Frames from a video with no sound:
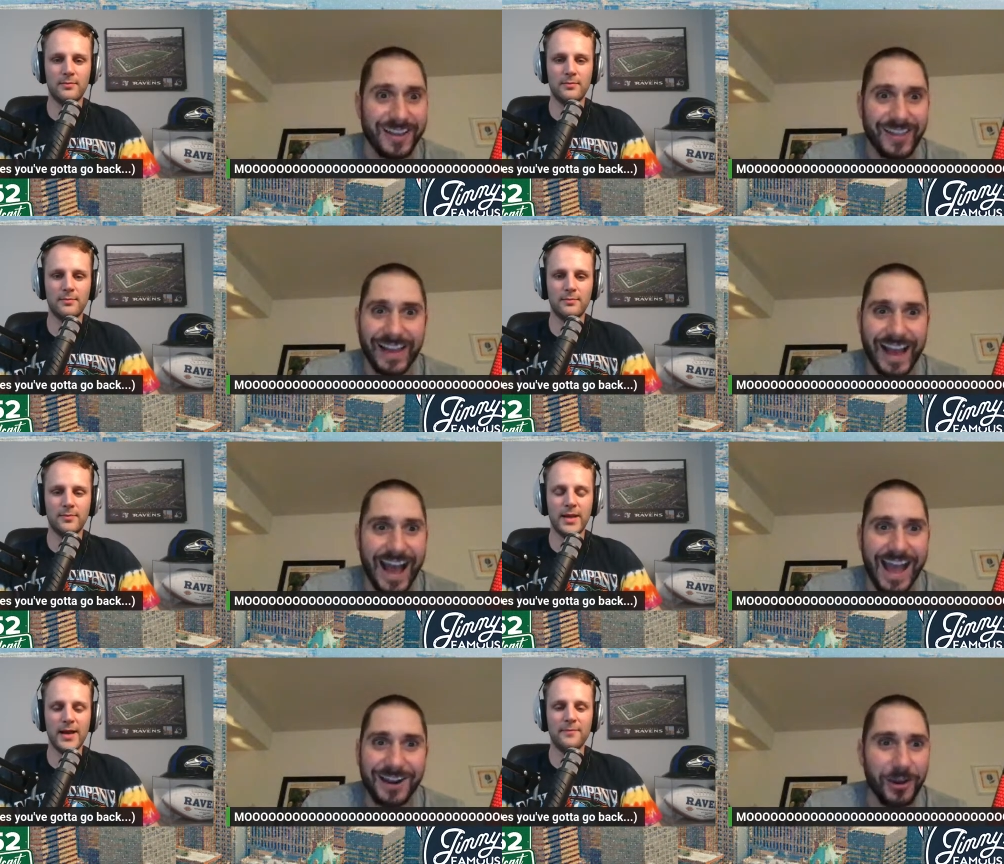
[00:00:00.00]
Speaker 1: Like yeah.
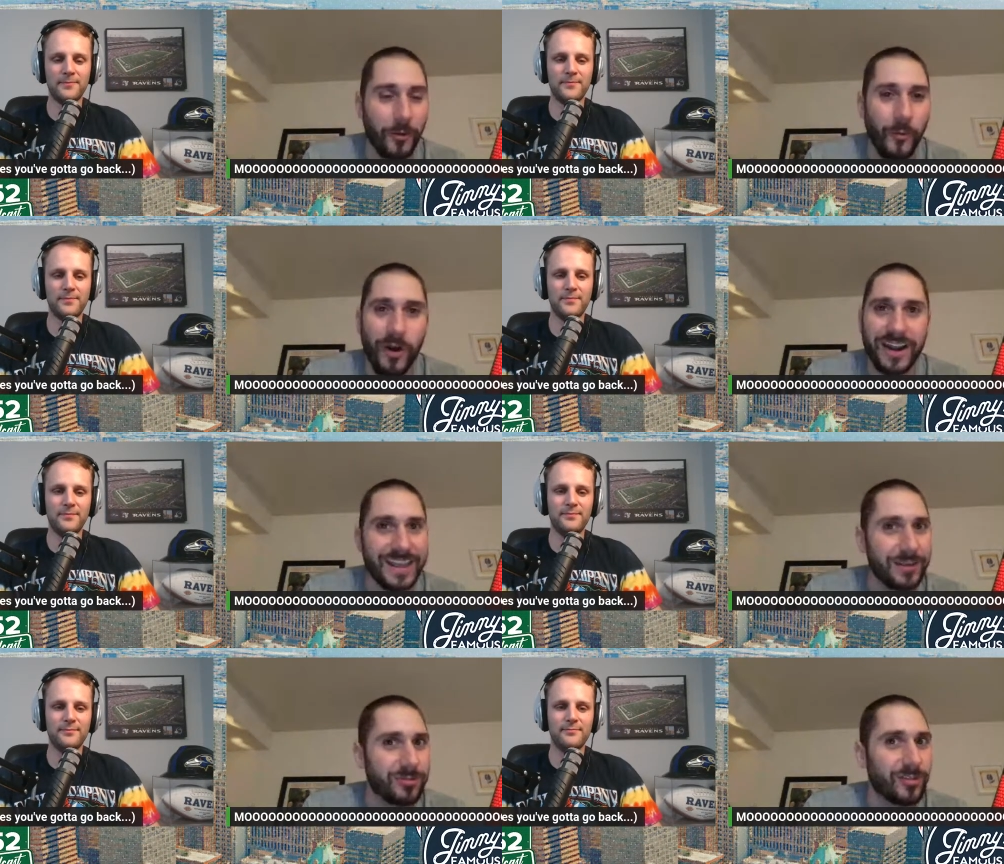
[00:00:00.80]
I don't know what
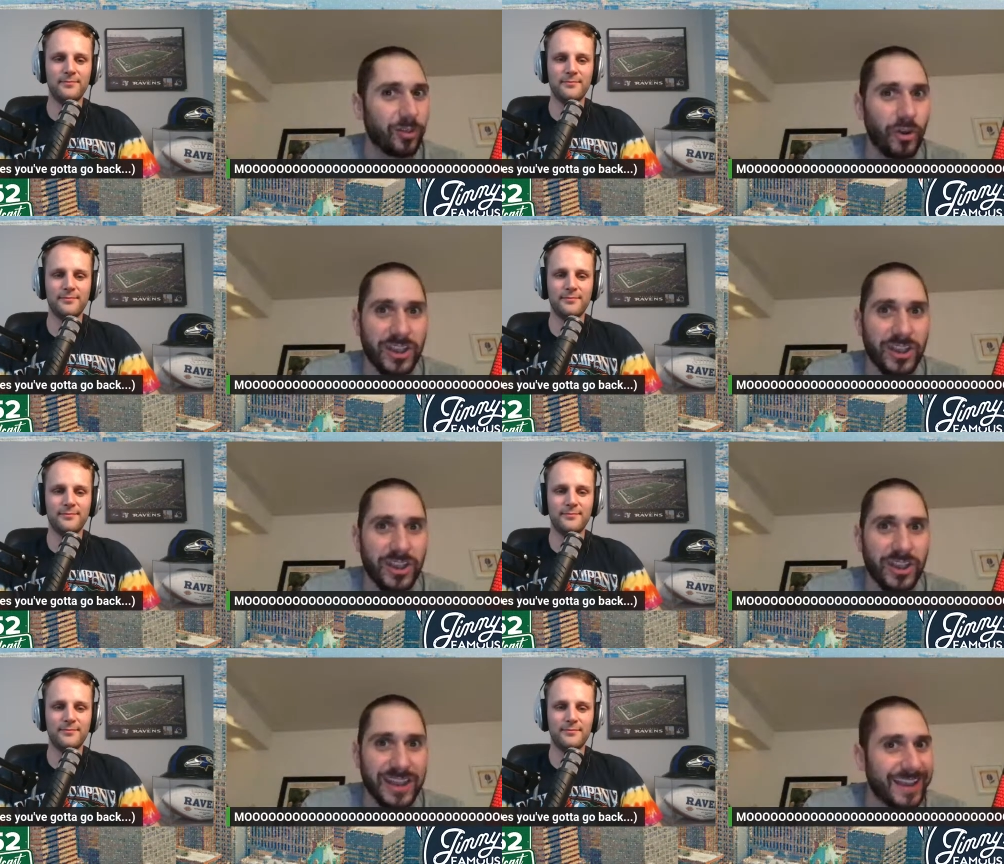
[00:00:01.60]
he was looking
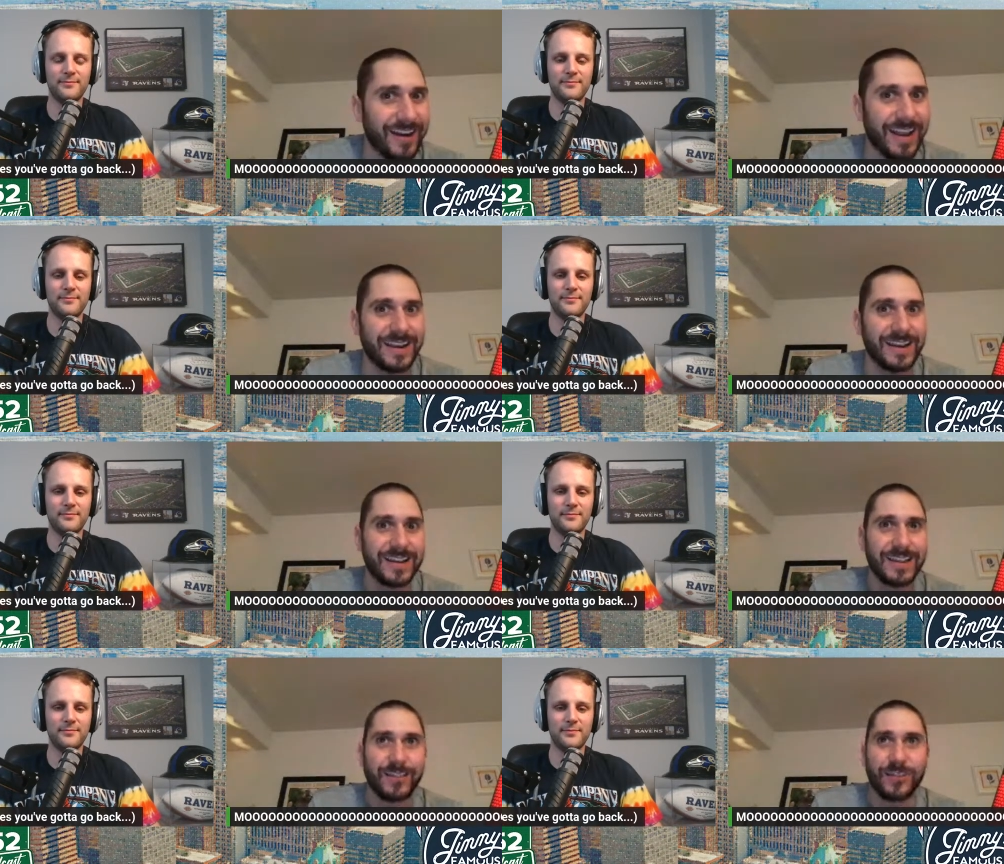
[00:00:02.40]
at there, and
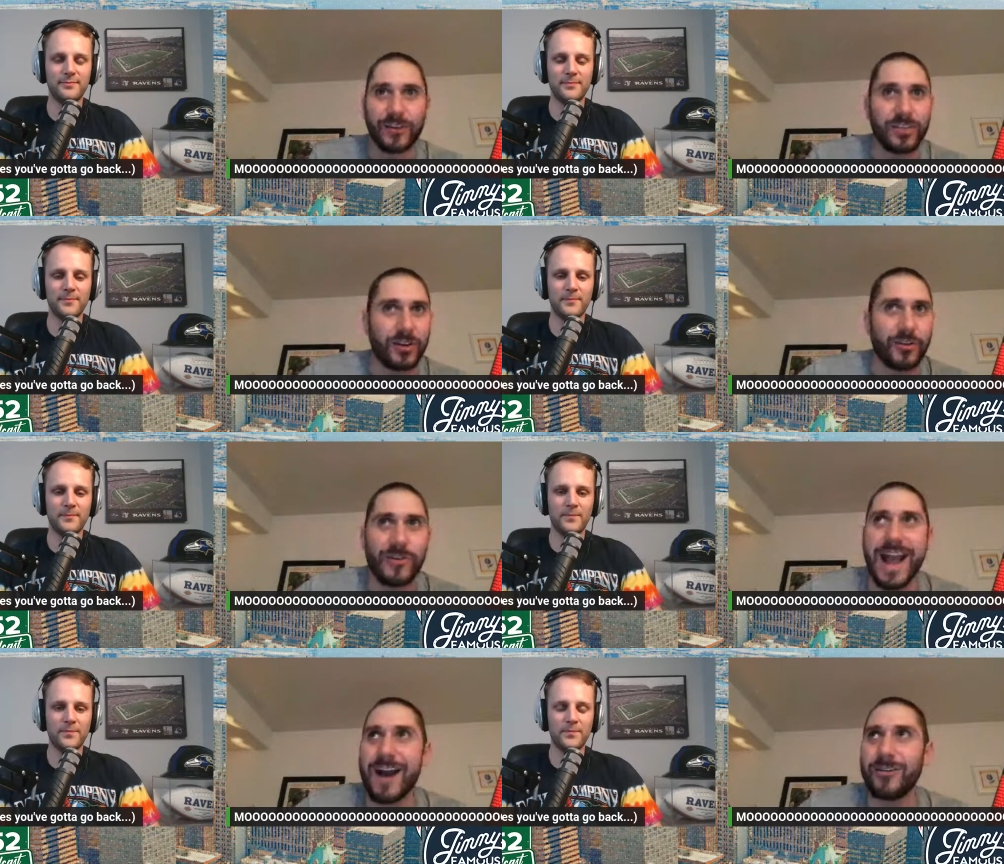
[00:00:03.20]
the the
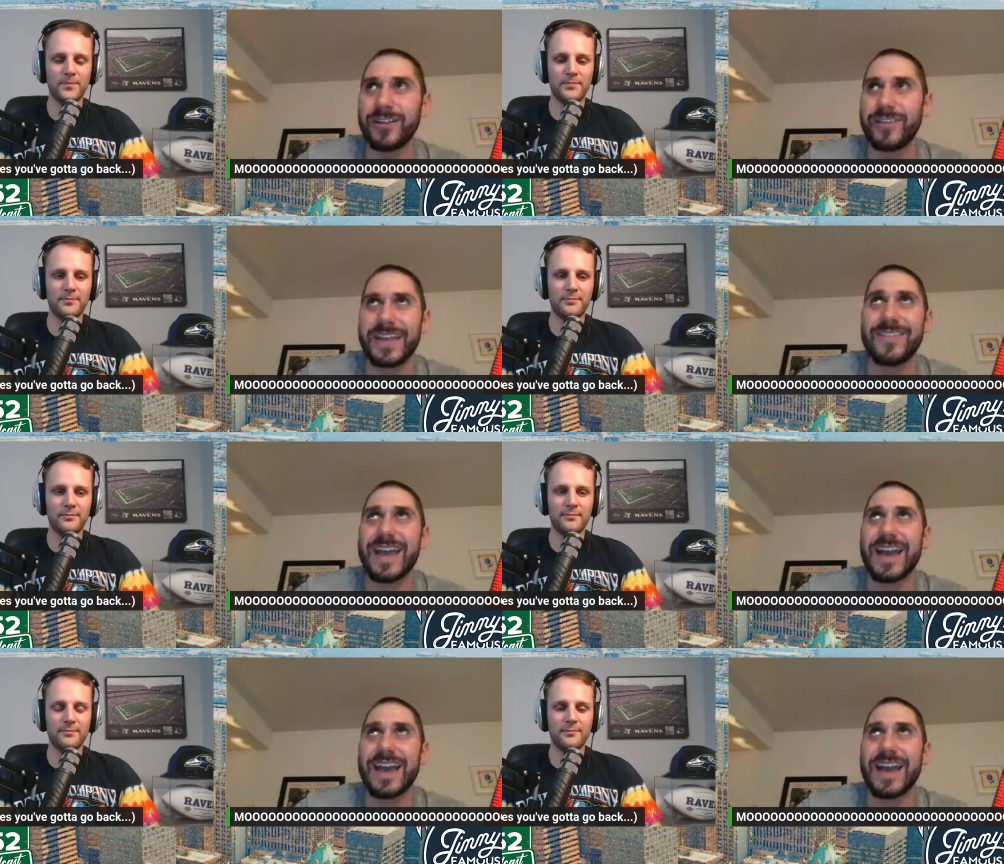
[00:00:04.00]
crowd and the, in the
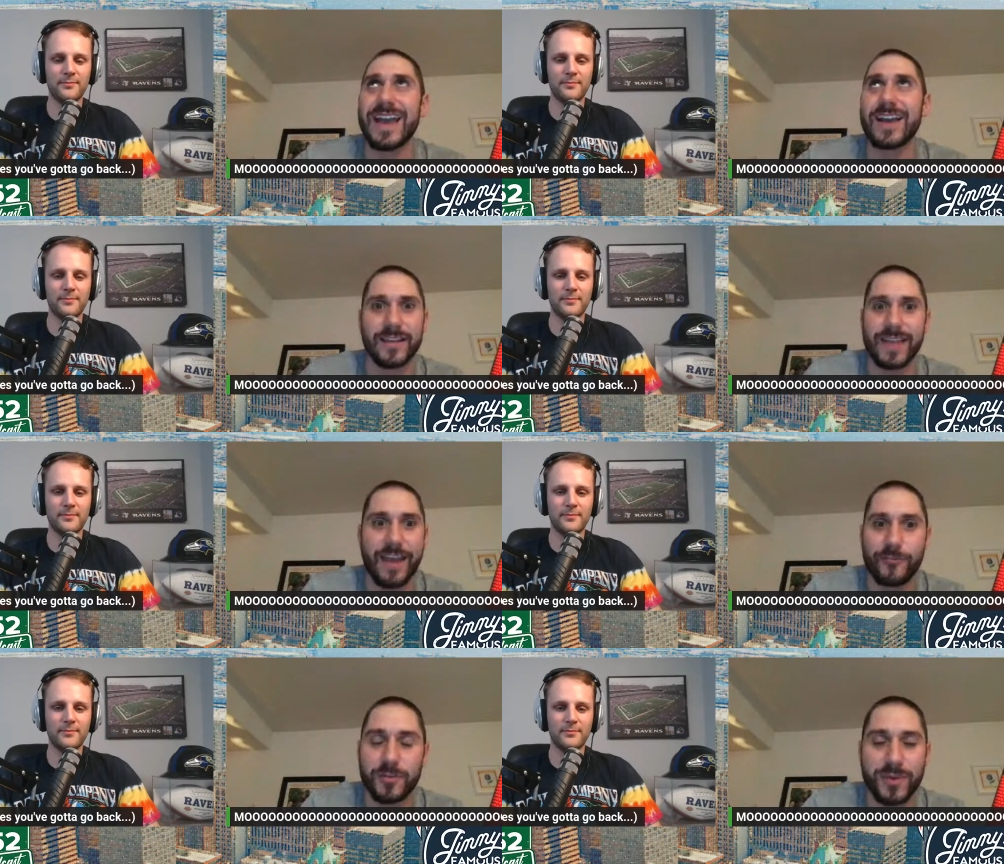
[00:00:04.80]
extra innings,
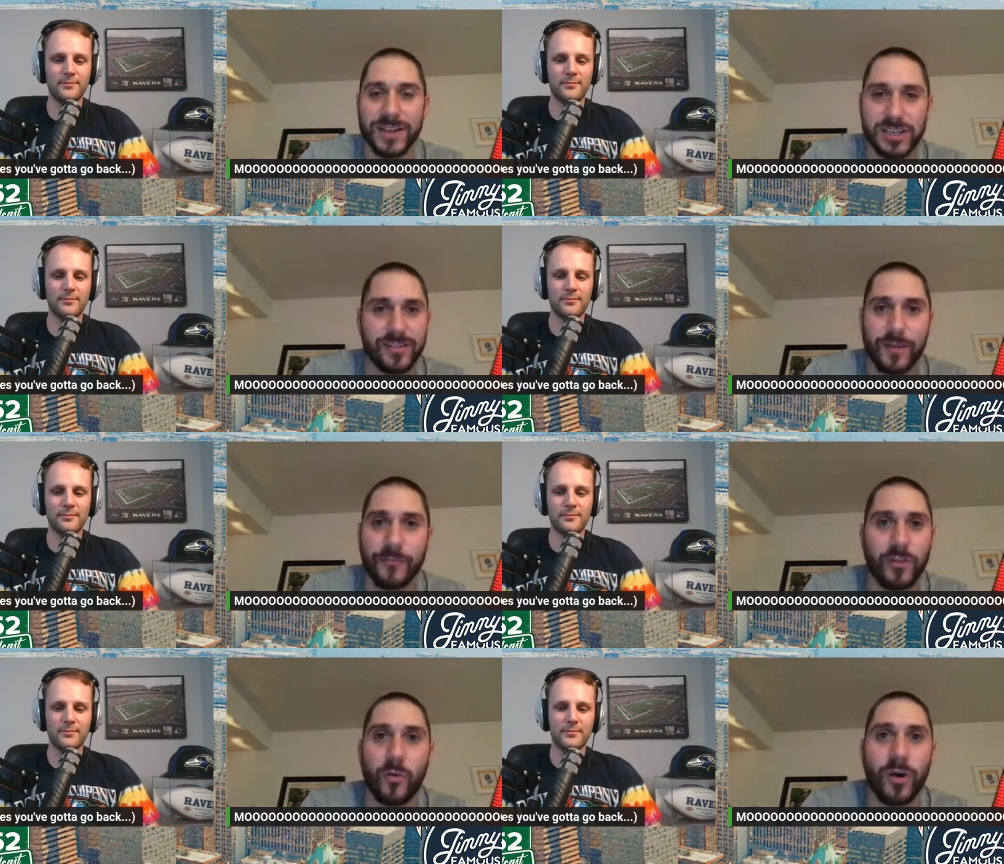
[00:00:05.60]
every pitch except
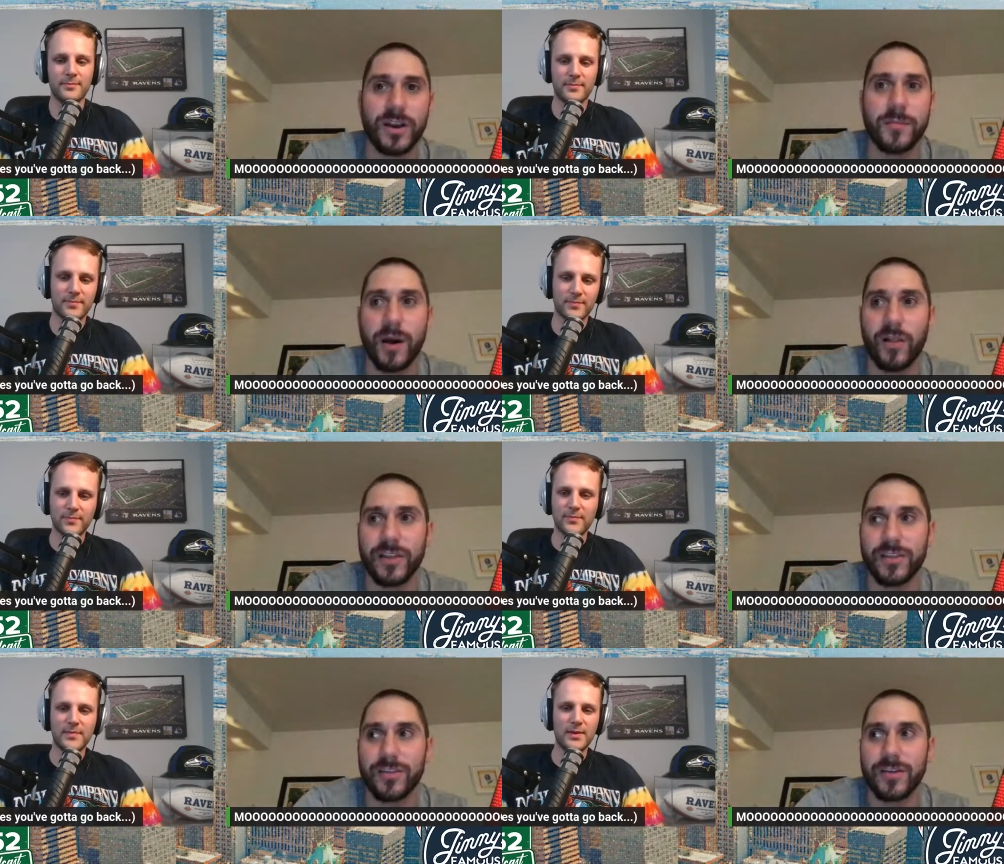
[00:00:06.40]
for the one to
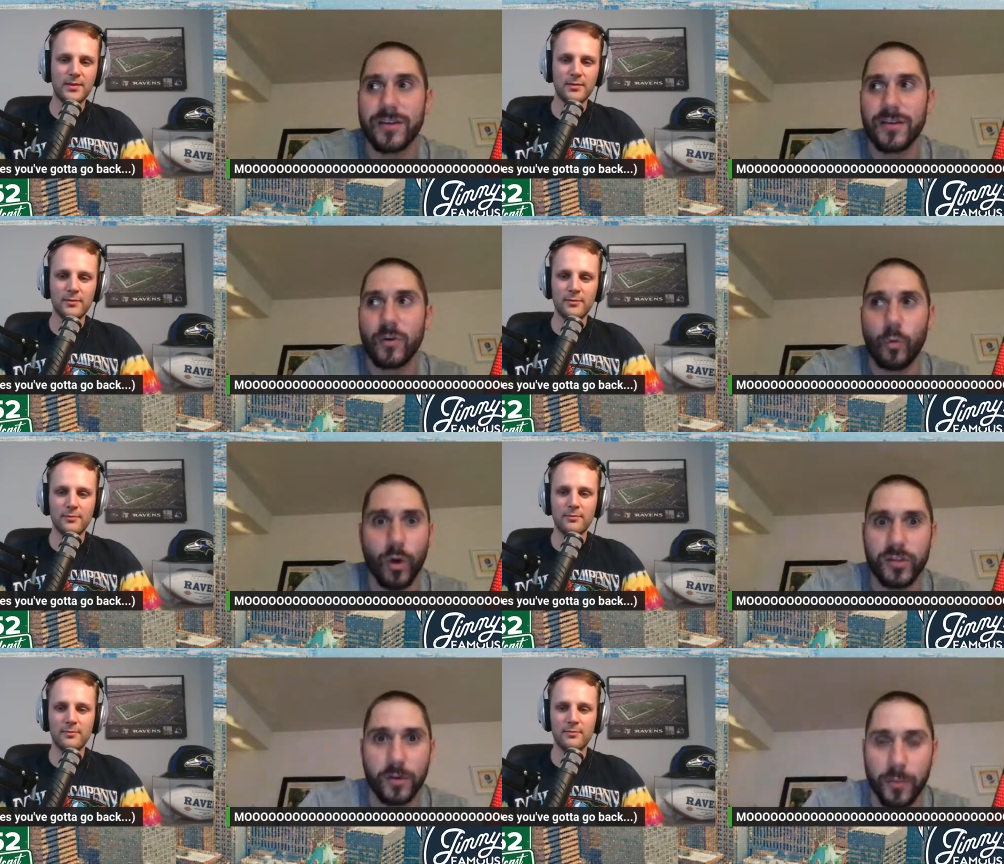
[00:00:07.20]
Mullins
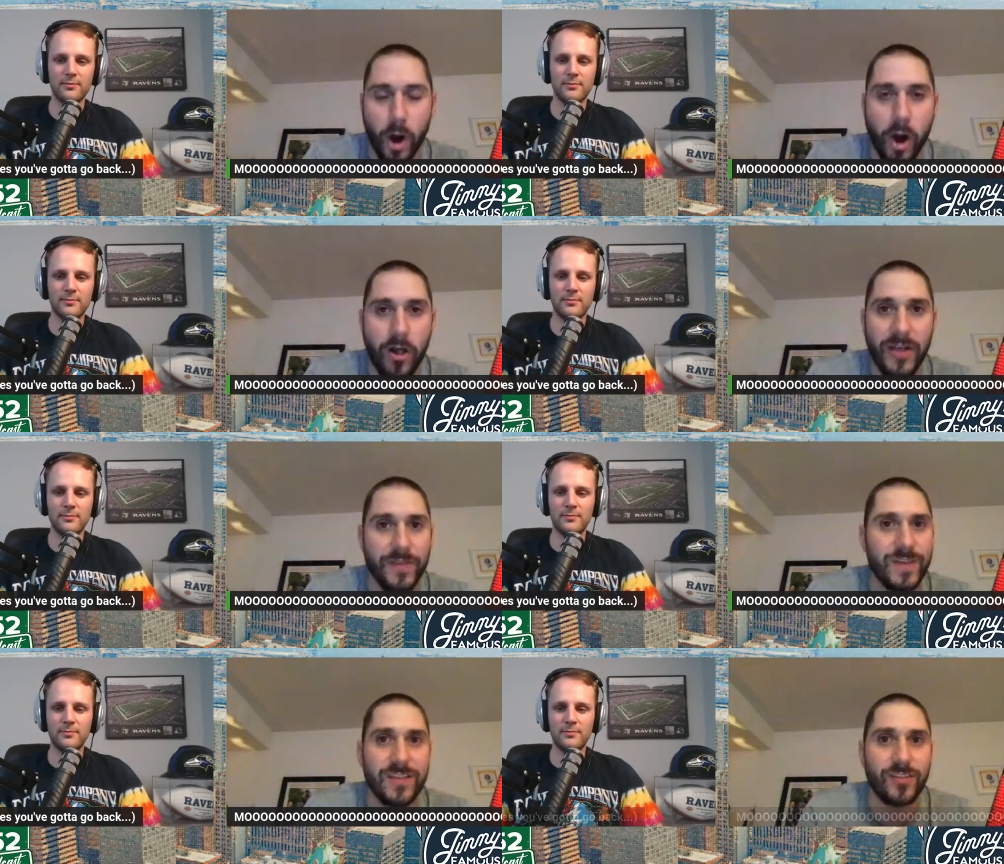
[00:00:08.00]
was a ball.
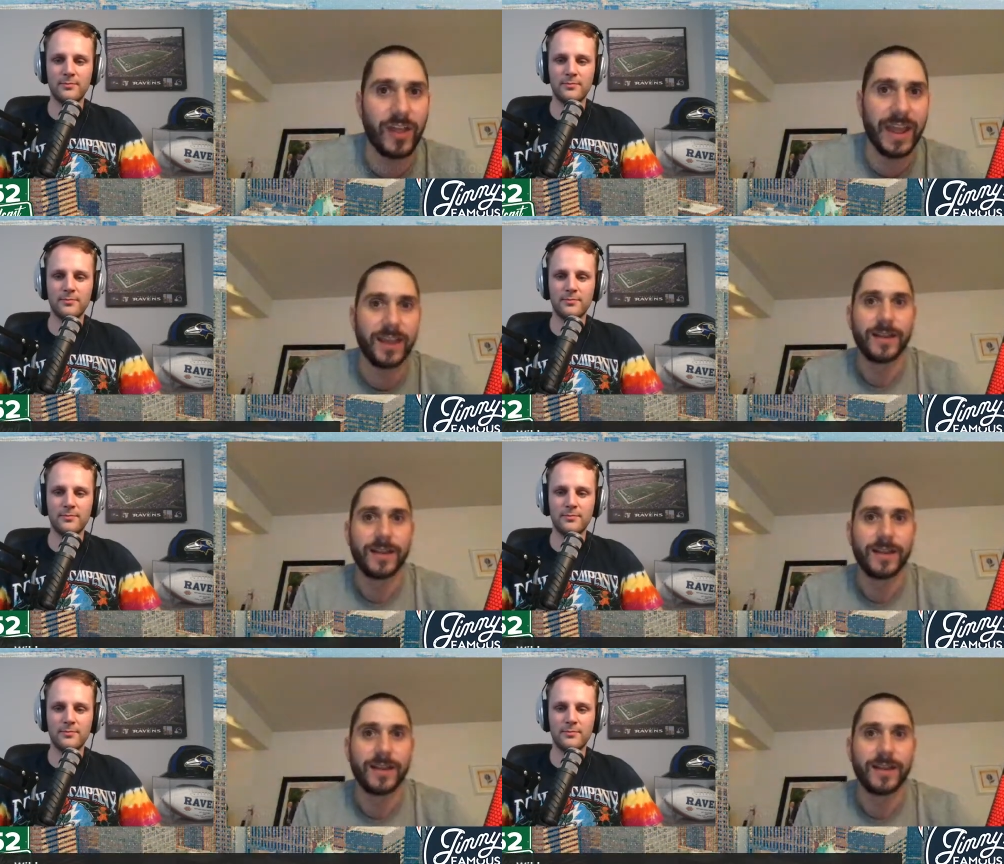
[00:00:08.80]
And these like